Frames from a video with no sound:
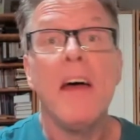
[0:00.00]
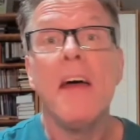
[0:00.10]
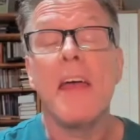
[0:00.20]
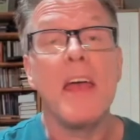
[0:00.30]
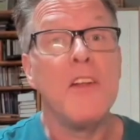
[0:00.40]

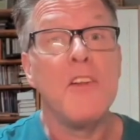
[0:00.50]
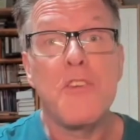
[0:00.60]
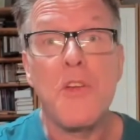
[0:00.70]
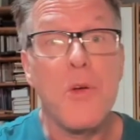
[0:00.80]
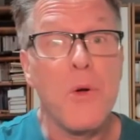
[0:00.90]

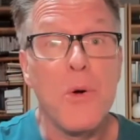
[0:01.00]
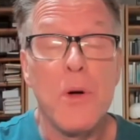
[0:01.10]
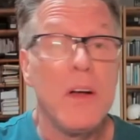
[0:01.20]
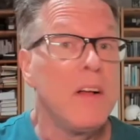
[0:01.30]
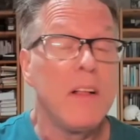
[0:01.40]
into
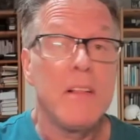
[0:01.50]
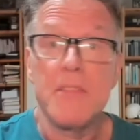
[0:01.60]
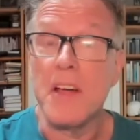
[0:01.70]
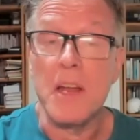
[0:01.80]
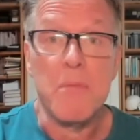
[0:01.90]

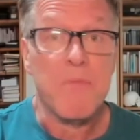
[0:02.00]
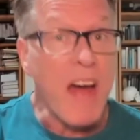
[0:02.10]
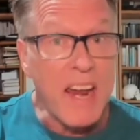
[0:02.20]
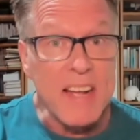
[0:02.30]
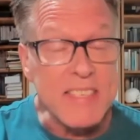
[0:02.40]
the
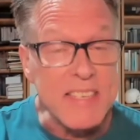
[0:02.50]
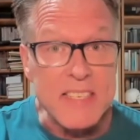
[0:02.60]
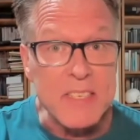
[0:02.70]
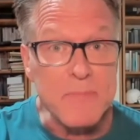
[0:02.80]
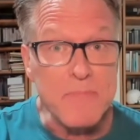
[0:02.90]
lymphatic
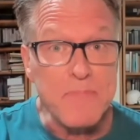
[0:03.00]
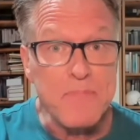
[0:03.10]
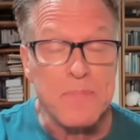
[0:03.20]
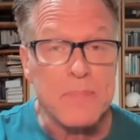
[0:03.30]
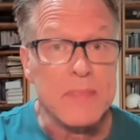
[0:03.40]
system.
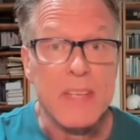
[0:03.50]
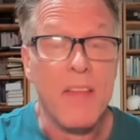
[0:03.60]
And